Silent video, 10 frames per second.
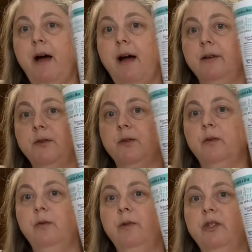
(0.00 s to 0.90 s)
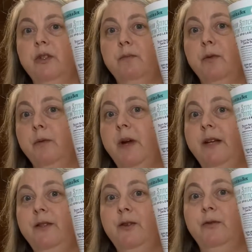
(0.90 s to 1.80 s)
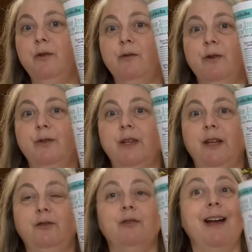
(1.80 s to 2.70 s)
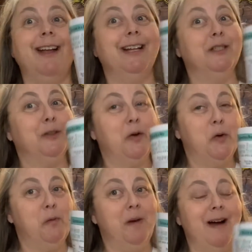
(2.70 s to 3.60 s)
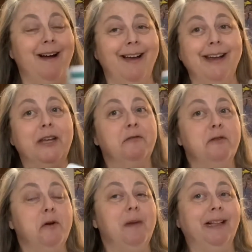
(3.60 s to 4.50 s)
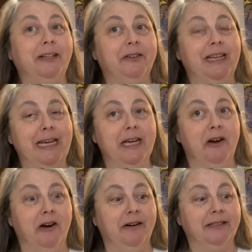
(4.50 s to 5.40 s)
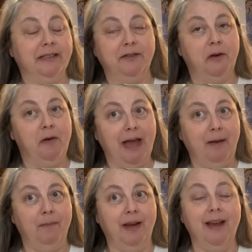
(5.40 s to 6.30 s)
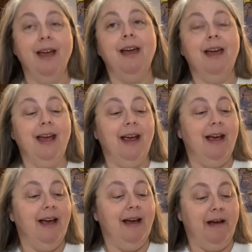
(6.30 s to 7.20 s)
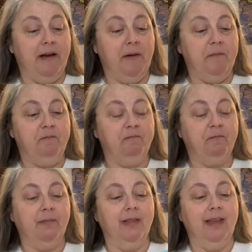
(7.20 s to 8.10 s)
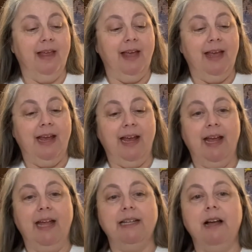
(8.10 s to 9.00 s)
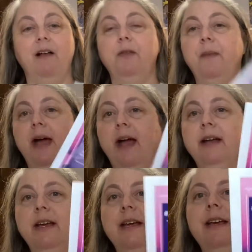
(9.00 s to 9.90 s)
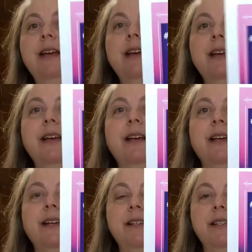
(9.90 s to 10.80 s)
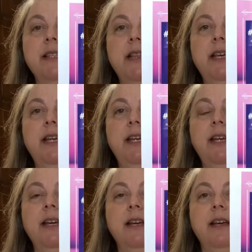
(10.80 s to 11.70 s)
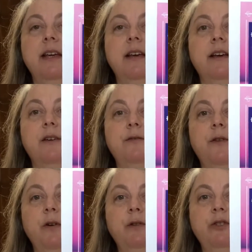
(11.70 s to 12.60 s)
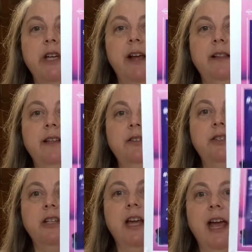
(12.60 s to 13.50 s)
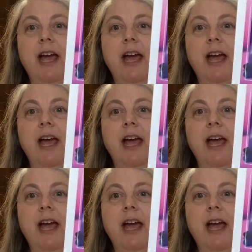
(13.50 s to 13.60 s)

box, which is Mermaids, Unicorns, and Dragons. Oh my, you know my little geeky heart is so happy. Um, and on the back is the photo challenge.